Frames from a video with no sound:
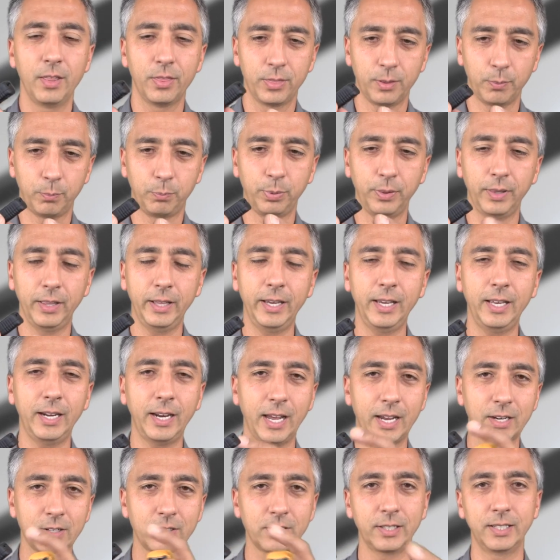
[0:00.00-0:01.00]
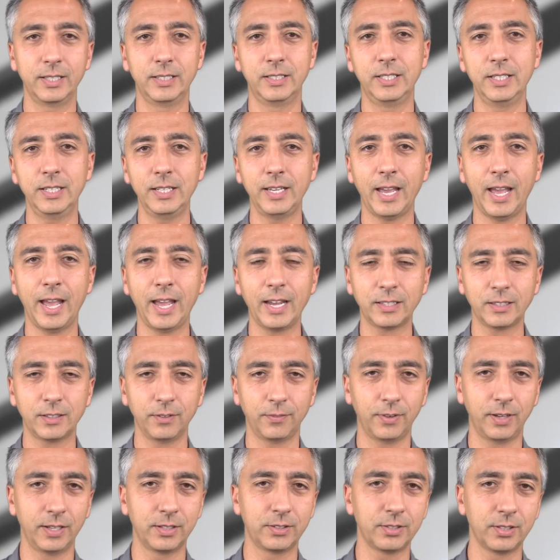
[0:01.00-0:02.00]
the blade actually
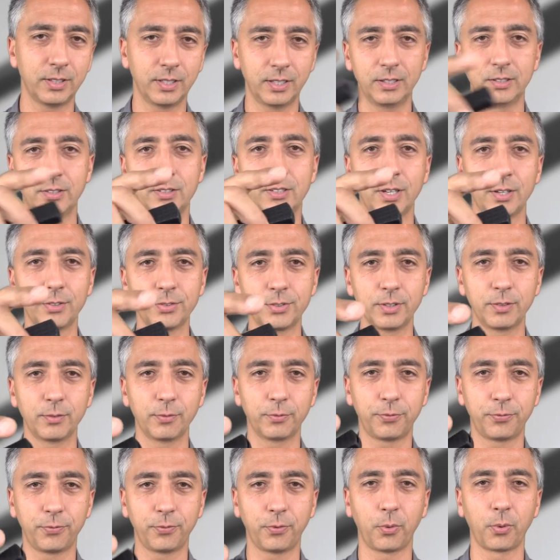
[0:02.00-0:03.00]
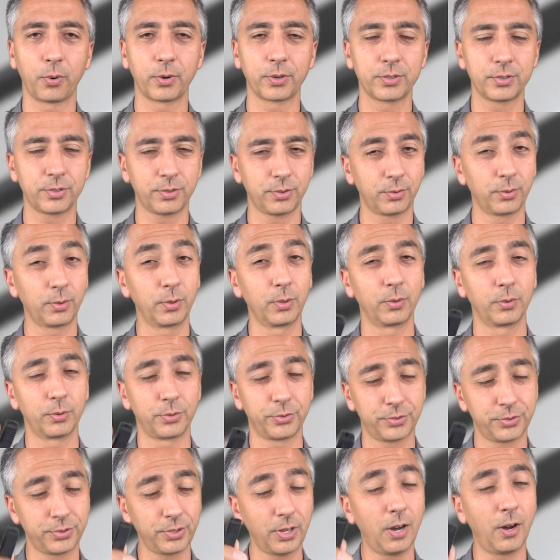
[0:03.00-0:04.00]
deactivates and it doesn't force through.
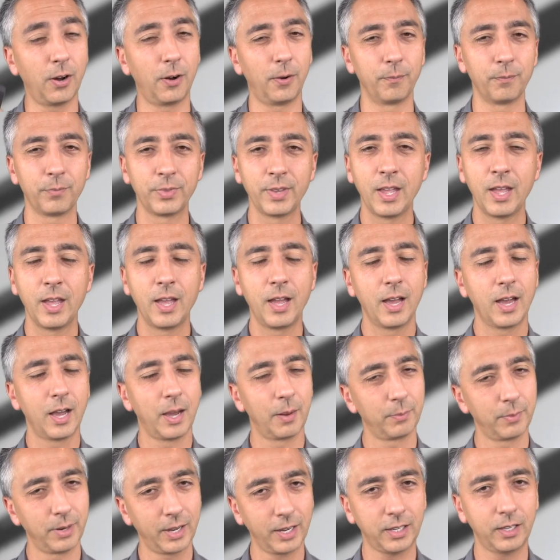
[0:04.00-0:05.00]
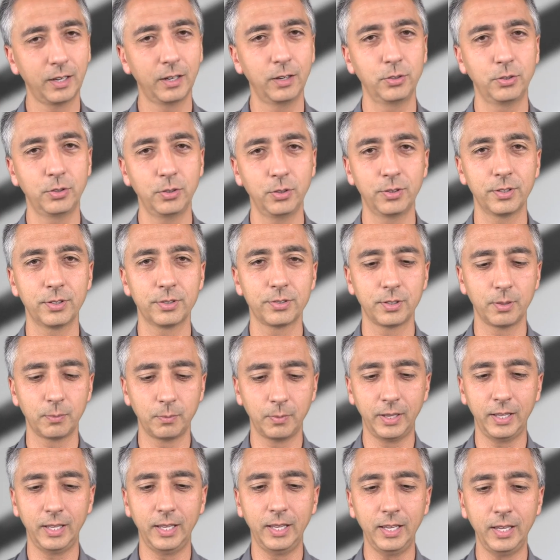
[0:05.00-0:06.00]
So I'm not going to do this on
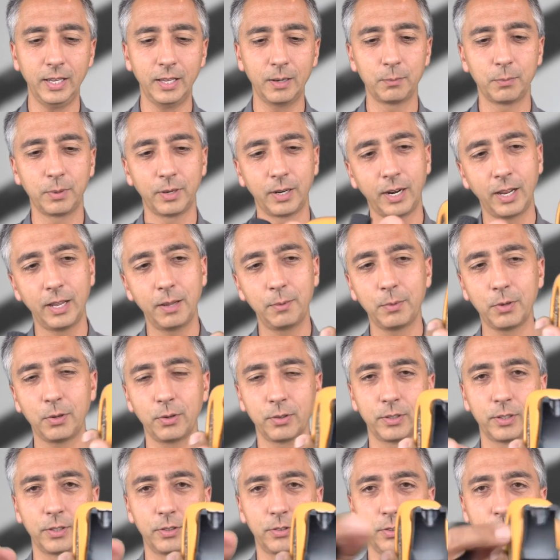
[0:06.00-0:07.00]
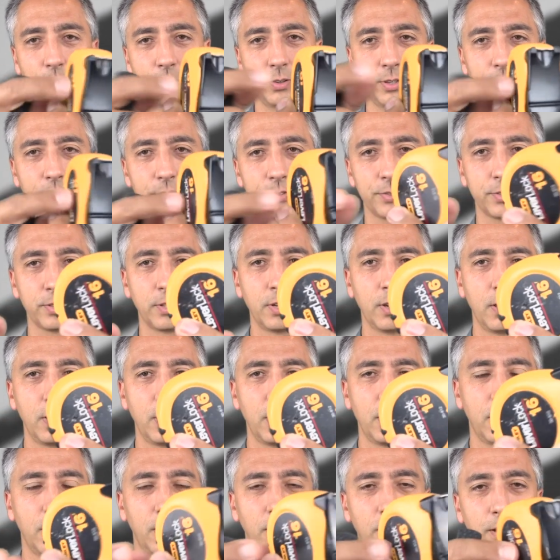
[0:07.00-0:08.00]
my hand, but I am going to do this
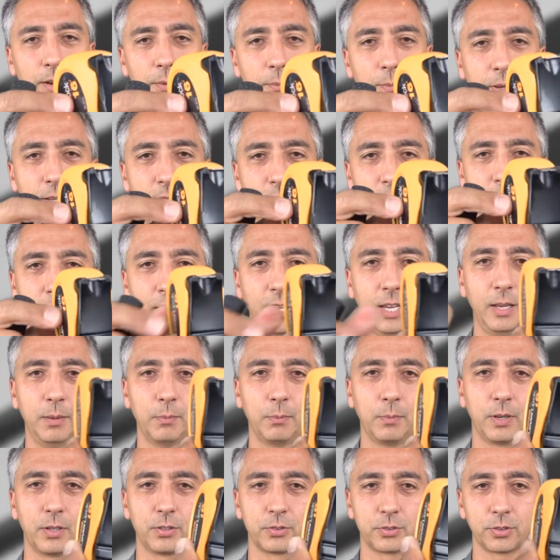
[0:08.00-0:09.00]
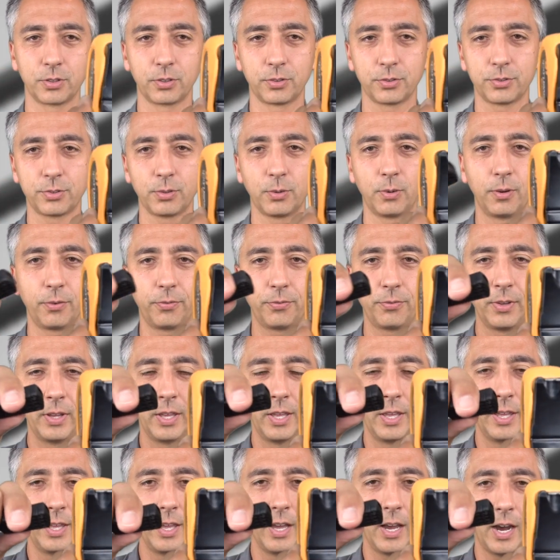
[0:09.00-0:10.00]
on my tape measure. So if
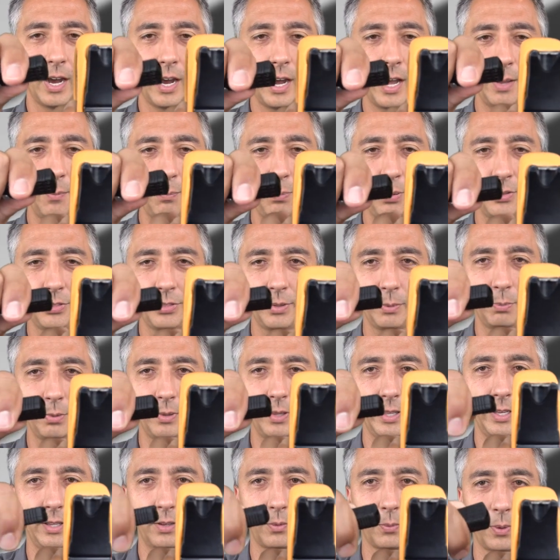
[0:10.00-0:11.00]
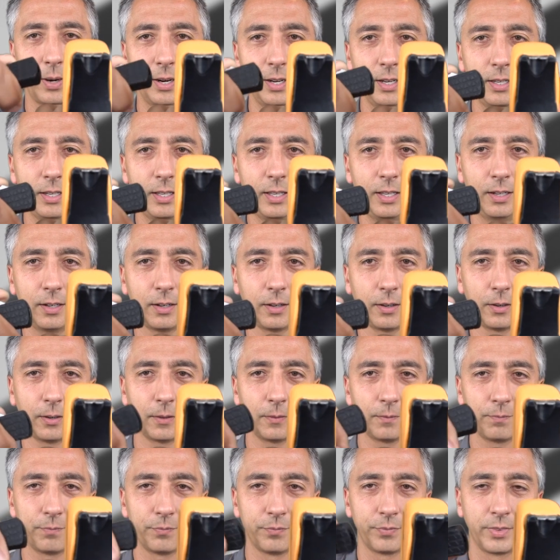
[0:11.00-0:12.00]
I put the blade right
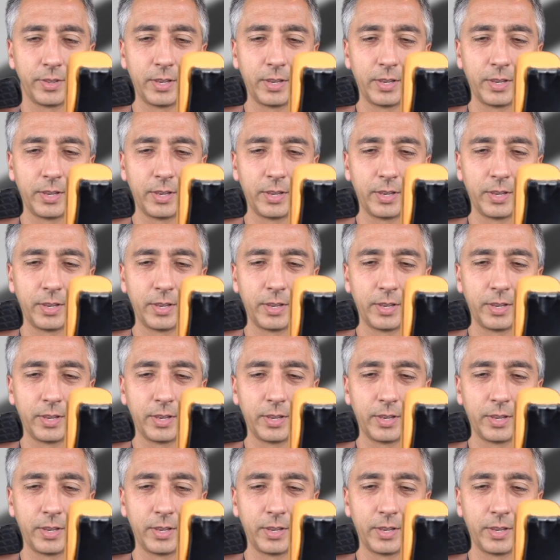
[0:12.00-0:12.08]
here,